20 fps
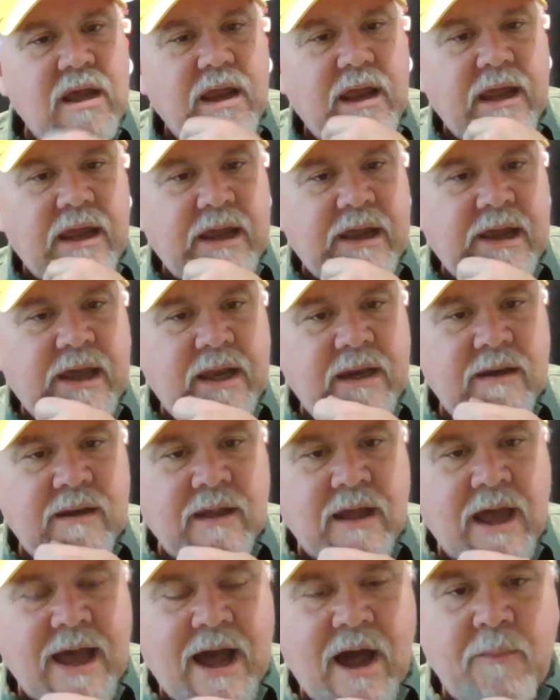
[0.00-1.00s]
And
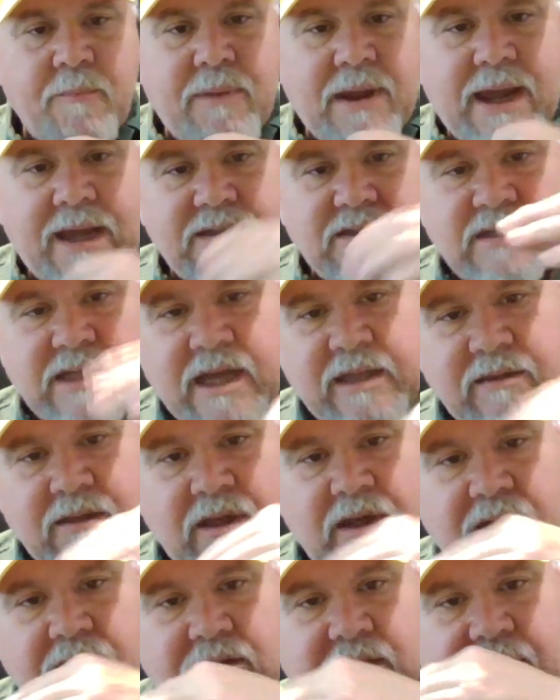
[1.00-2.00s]
out past that,
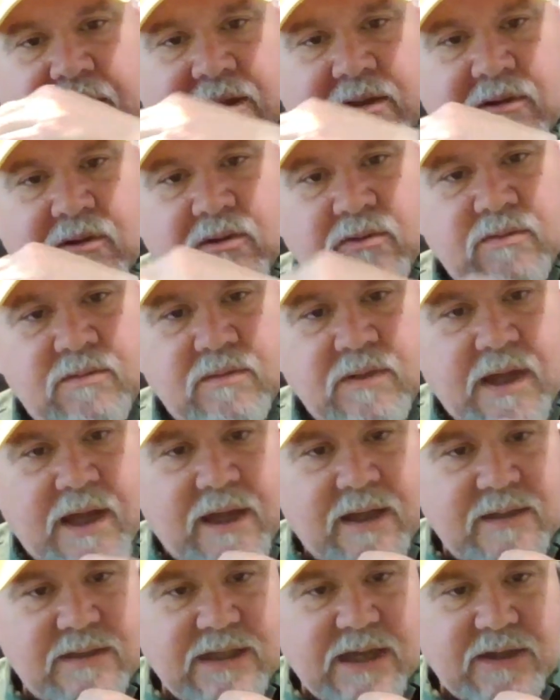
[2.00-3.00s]
then they do
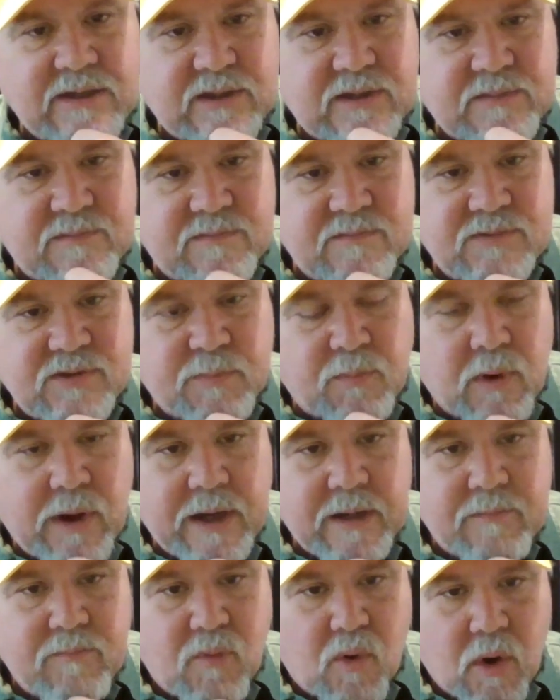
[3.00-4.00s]
tend to
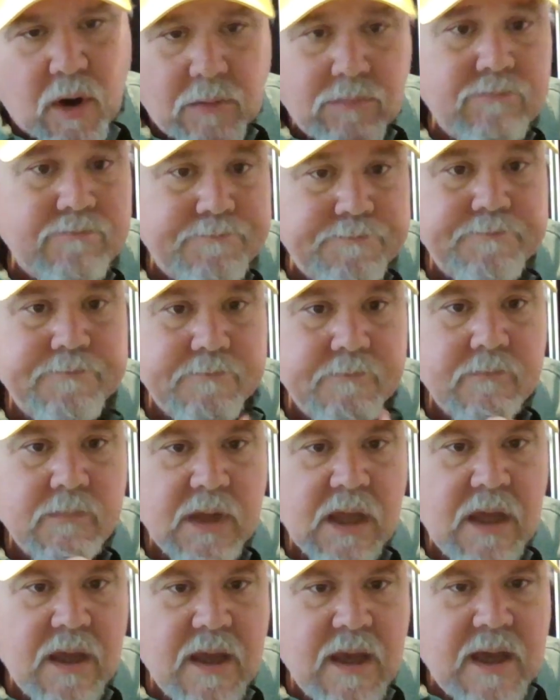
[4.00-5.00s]
spread more.
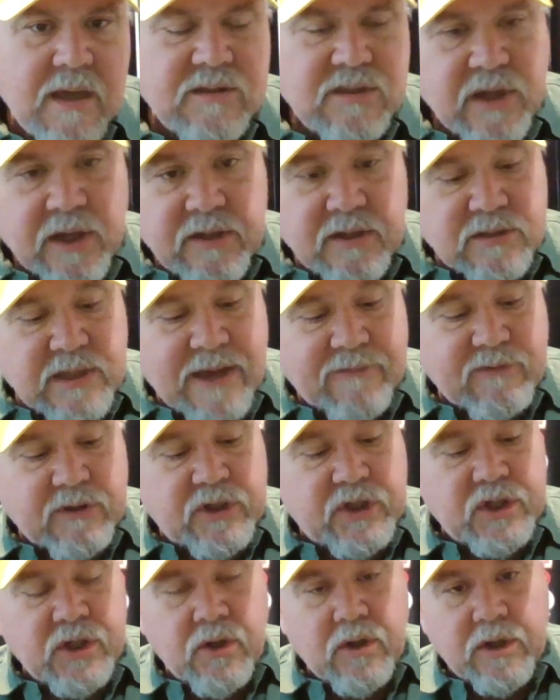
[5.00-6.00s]
So you just have to
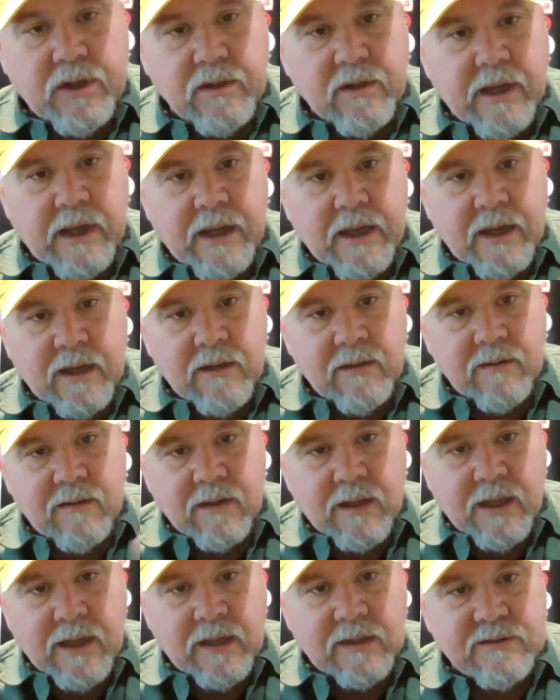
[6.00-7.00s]
shoot it
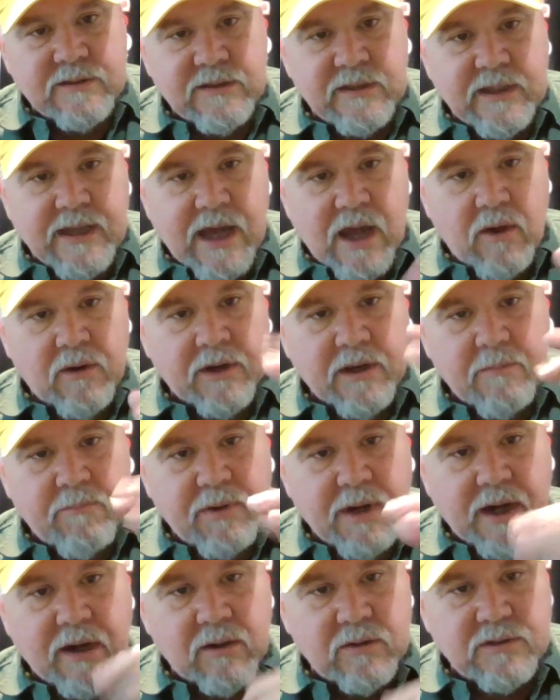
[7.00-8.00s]
and see how it
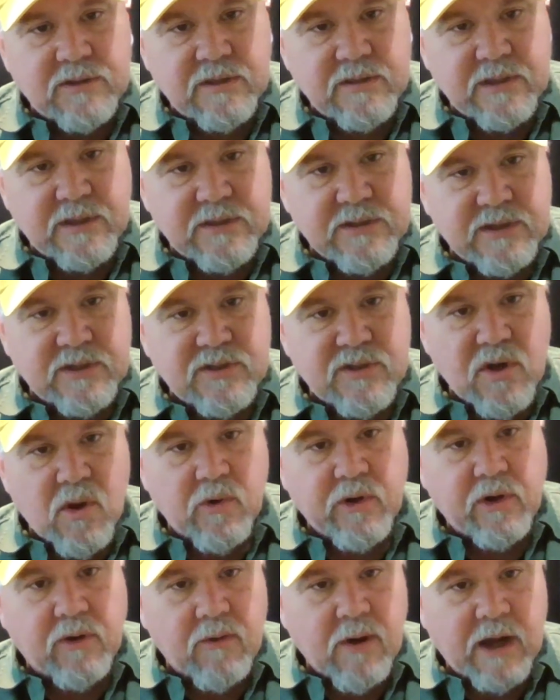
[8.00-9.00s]
compares, and then just
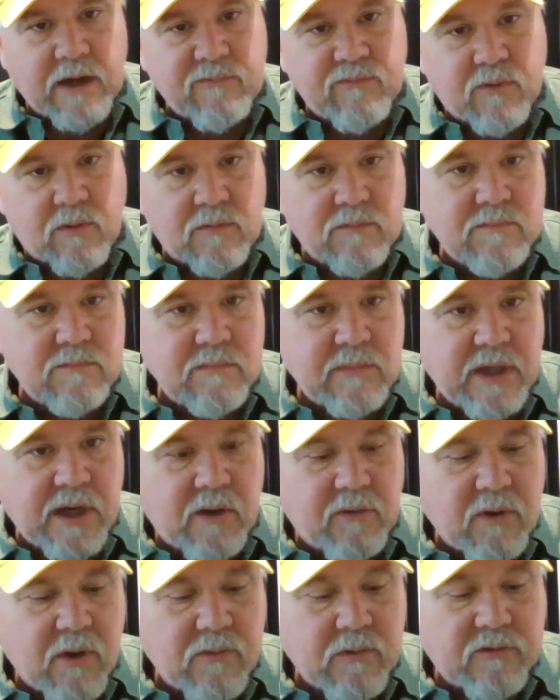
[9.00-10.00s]
know your rifle.
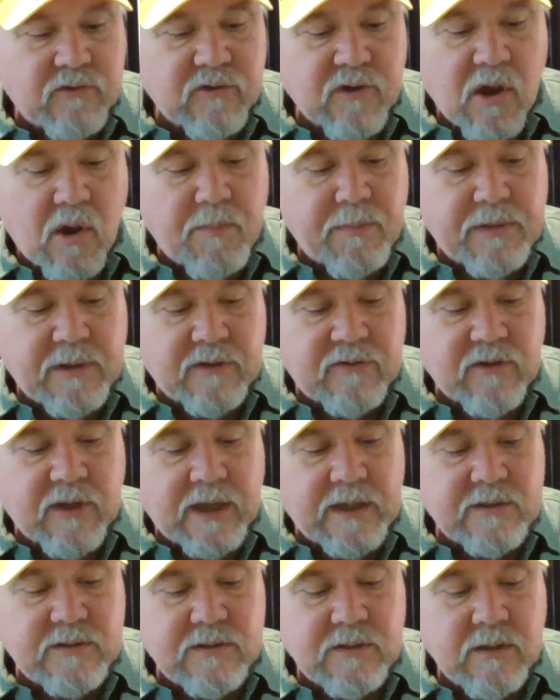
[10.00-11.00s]
Know the scope in this
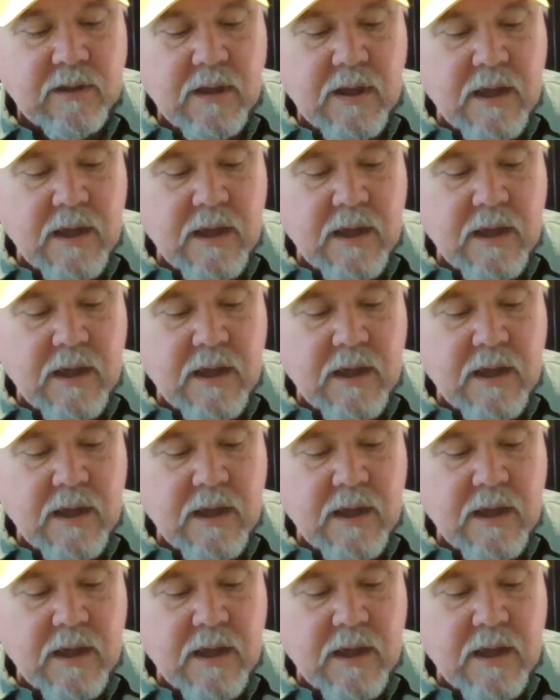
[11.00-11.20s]
case.